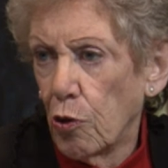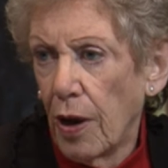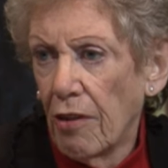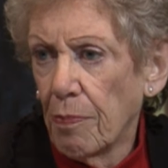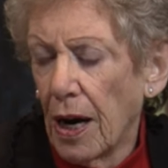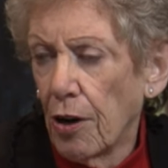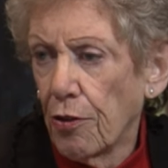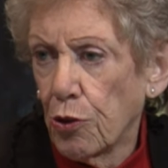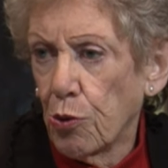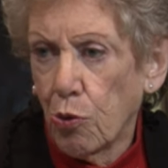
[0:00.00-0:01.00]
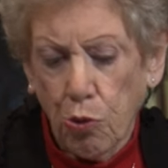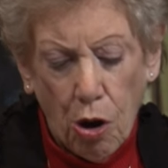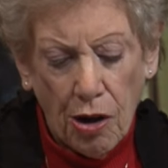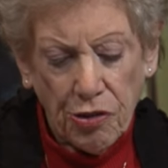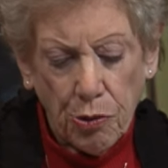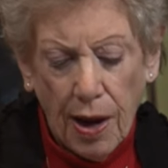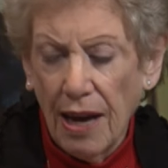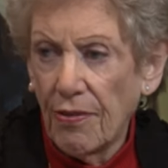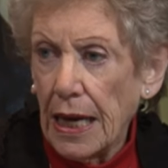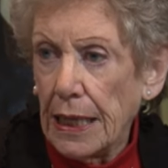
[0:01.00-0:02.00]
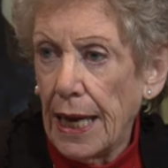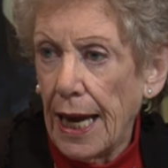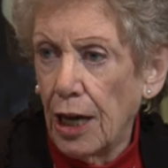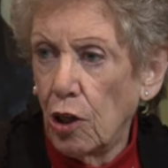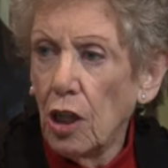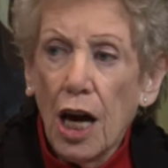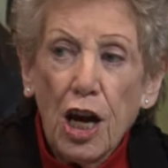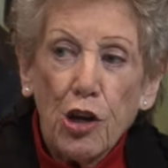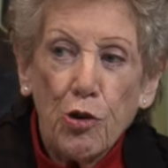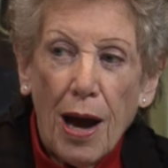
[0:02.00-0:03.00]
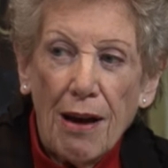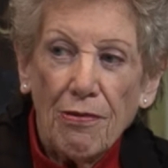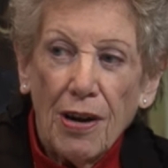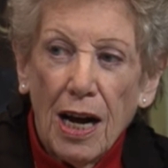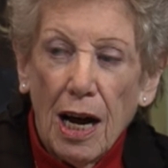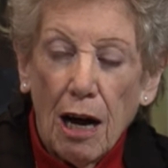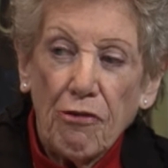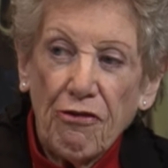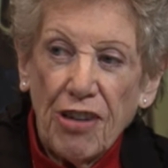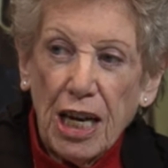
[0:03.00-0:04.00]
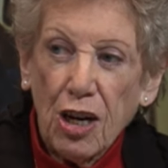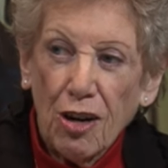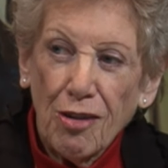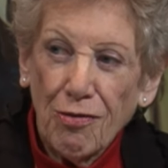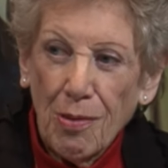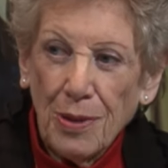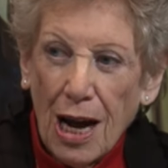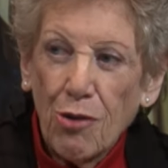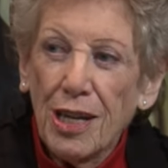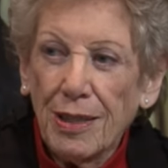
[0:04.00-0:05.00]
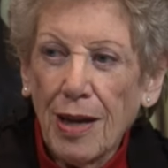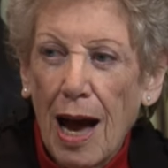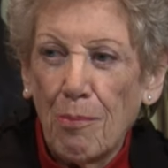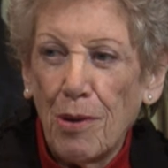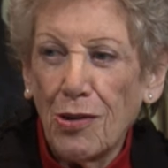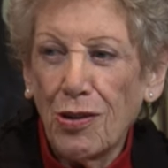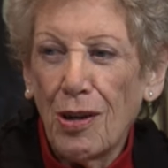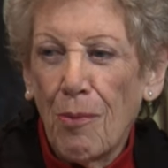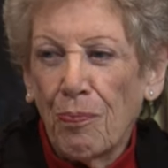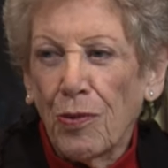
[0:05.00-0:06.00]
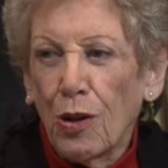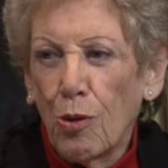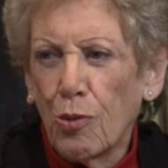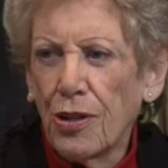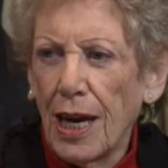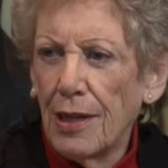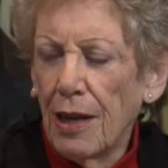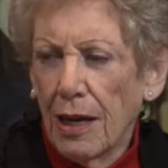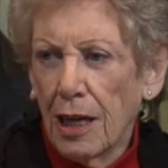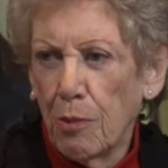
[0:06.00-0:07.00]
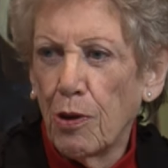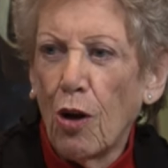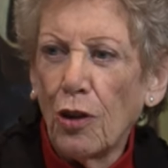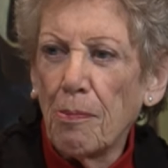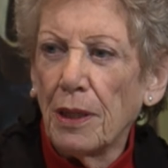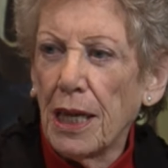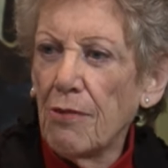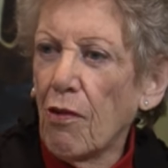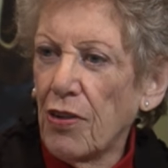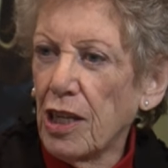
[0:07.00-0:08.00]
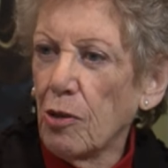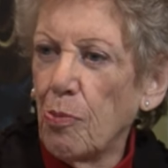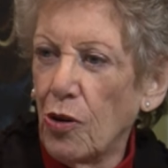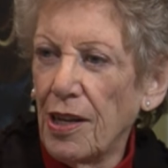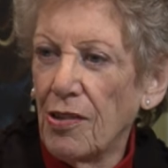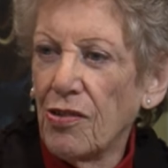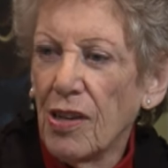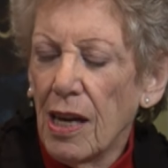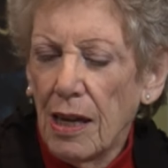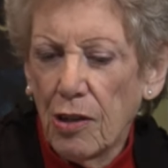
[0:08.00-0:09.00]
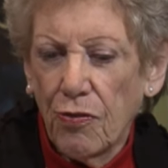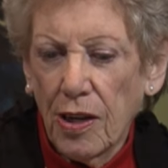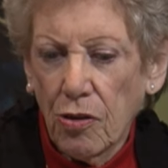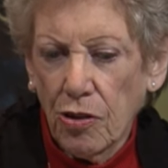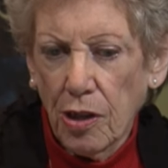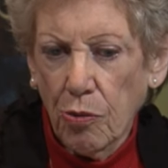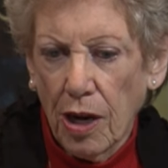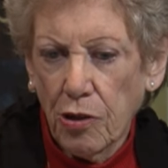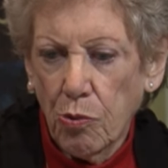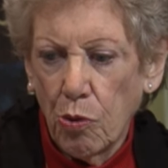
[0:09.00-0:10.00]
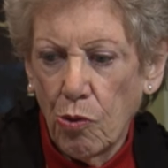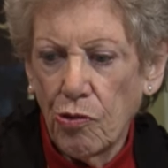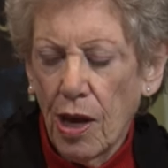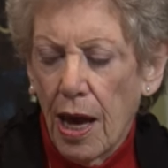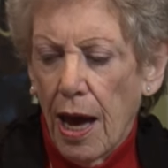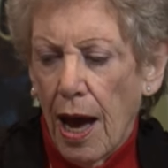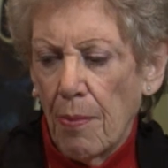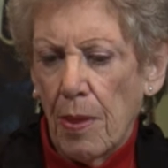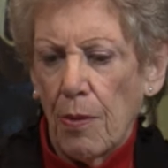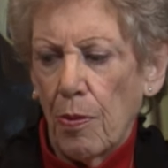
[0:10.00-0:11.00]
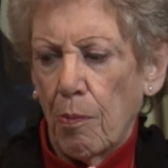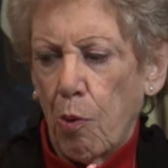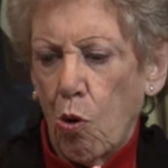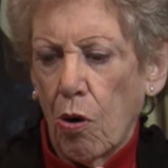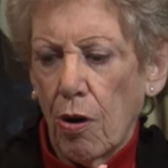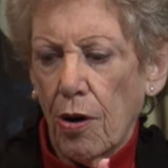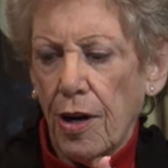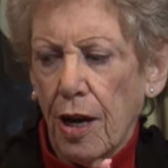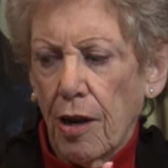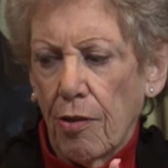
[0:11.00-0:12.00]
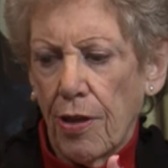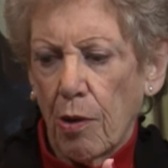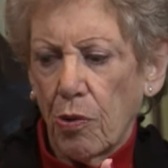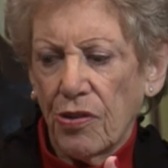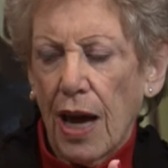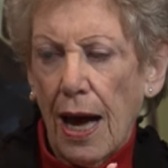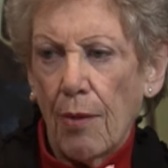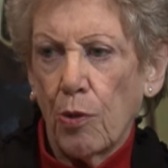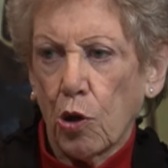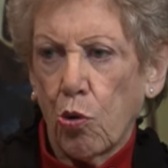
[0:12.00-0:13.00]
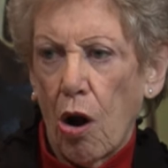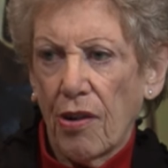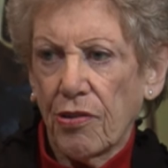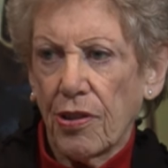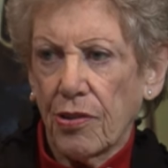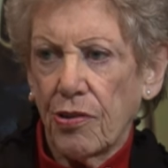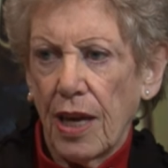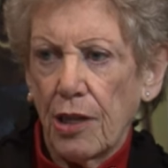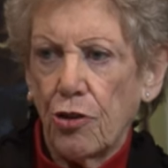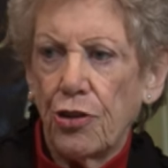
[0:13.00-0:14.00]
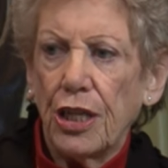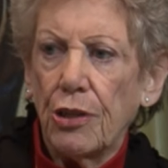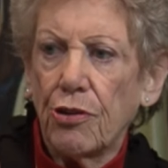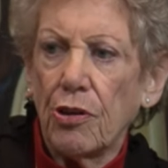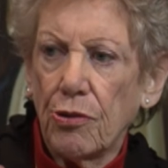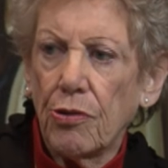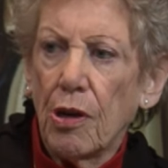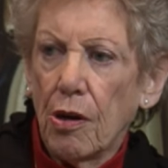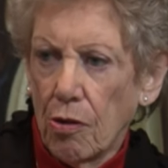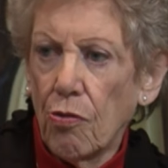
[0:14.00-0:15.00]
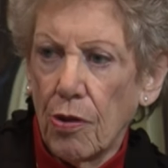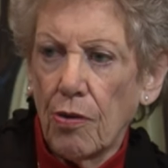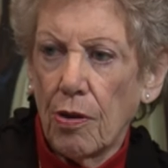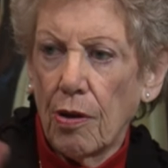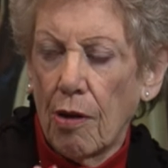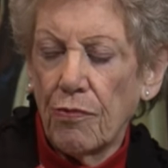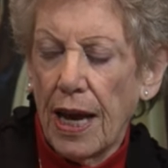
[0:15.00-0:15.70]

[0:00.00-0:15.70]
you have part of the True Cross, you have a nail you have a finger from Doubting Thomas, mm. who said he would only believe if he could put his, his fingers in Christ's wounds. And yeah. then the board that was on the cross that said, Jesus uh, of